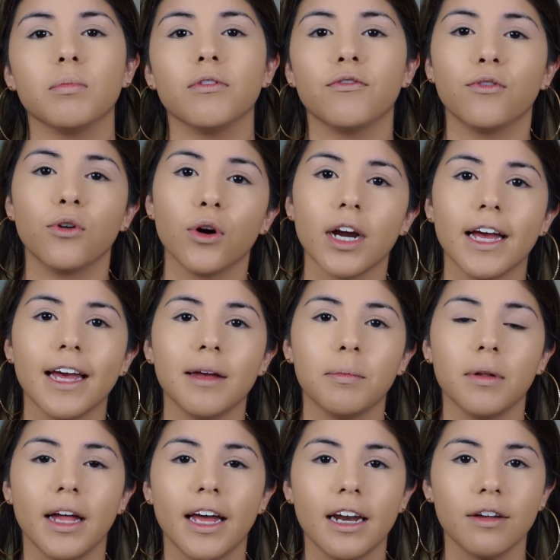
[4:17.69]
before I
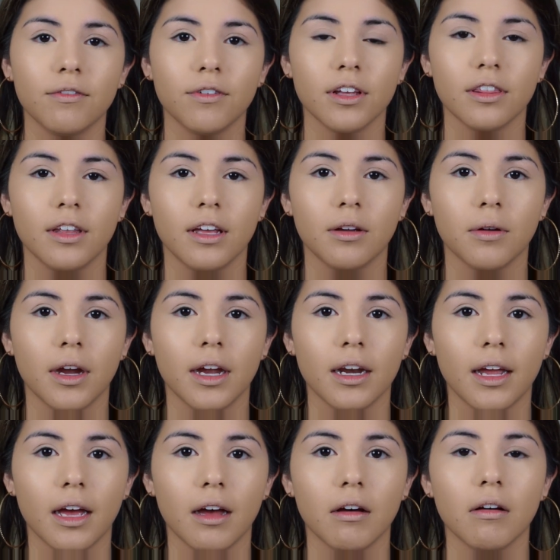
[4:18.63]
applied everything
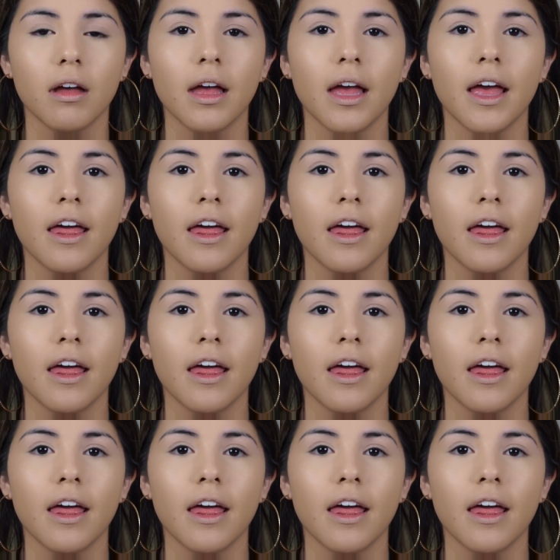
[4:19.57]
right now,